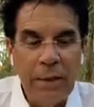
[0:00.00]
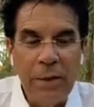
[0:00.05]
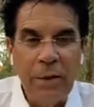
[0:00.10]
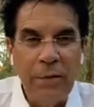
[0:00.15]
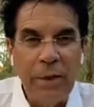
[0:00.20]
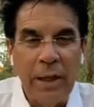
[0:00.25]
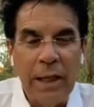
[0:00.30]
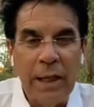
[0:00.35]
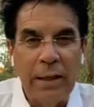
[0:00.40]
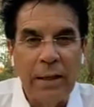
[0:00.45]
I
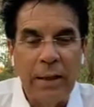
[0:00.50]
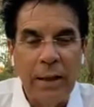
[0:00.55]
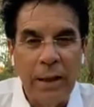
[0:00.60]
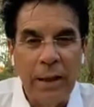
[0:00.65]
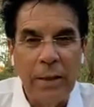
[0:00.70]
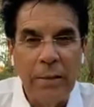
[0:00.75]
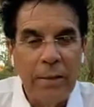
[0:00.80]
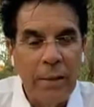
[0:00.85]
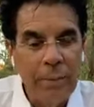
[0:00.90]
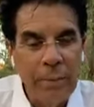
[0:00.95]
knew they didn't
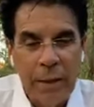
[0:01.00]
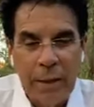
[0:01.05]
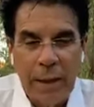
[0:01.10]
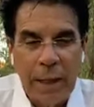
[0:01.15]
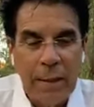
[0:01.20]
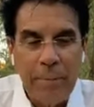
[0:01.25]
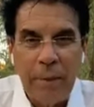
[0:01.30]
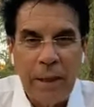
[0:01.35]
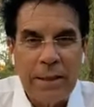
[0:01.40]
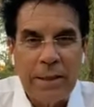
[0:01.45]
care. I mean,
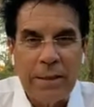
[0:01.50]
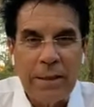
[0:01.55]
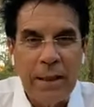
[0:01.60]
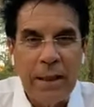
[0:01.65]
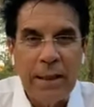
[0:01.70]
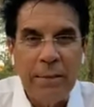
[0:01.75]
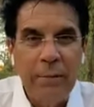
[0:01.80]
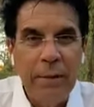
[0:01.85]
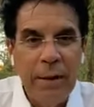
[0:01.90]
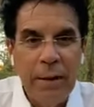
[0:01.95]
God bless
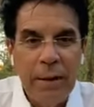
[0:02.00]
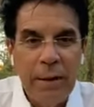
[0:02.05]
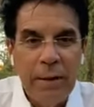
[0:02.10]
them.